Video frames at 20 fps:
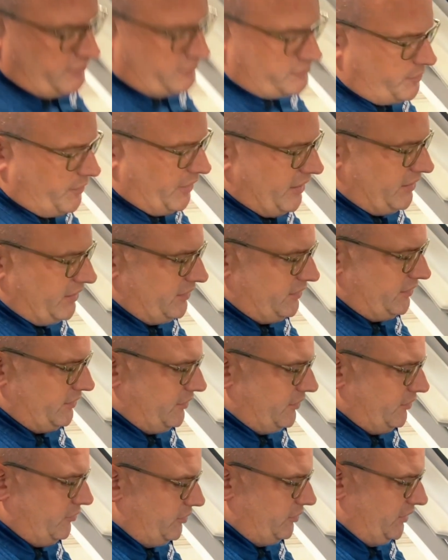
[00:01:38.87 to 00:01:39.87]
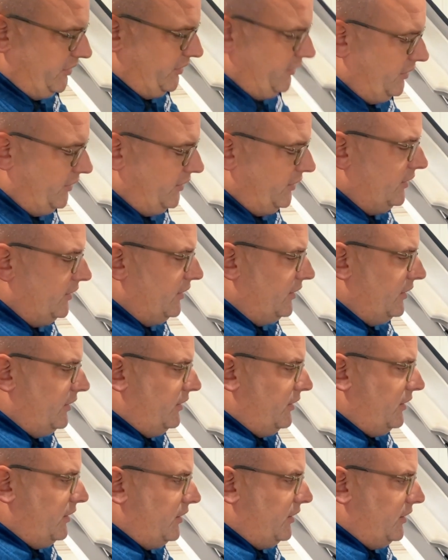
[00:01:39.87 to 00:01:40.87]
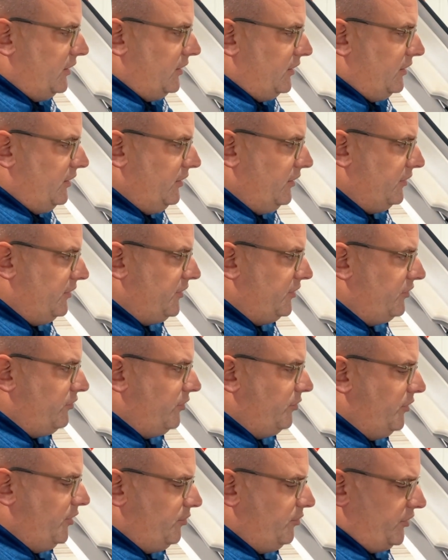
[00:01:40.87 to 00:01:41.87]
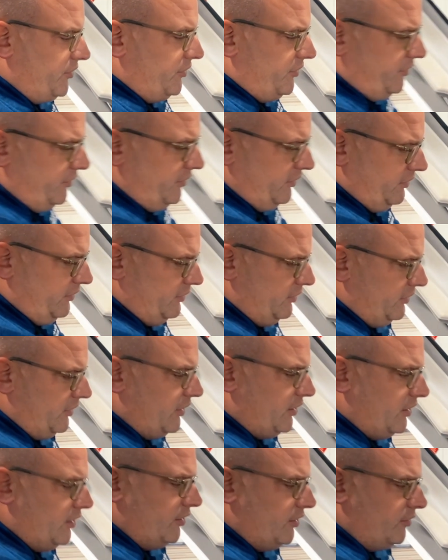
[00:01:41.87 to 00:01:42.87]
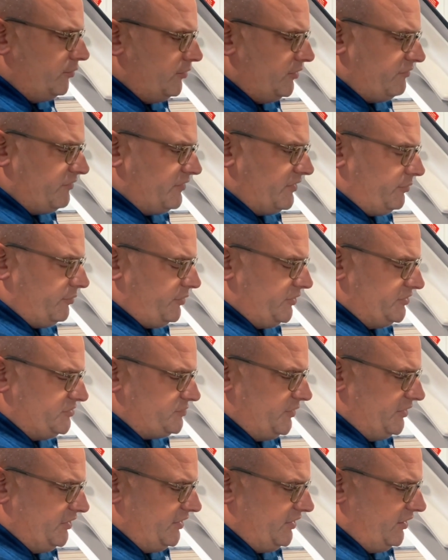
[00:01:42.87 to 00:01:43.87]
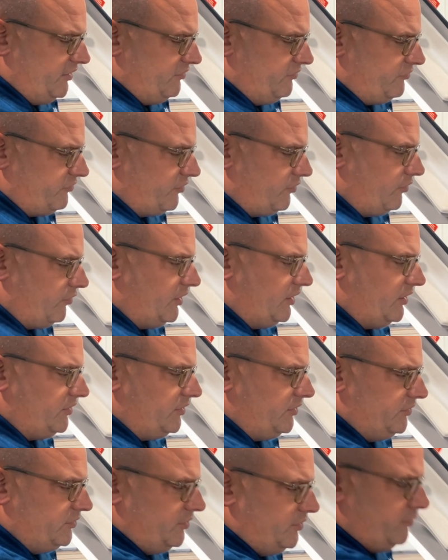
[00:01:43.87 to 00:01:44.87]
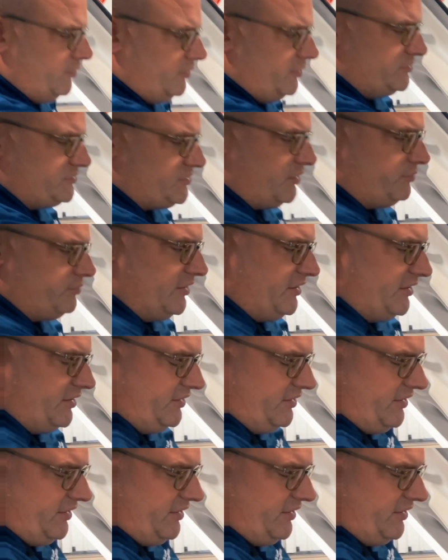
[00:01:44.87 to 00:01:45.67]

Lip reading: is back in the airplane. Then remember, if the airplane's been down for a while, no one has updated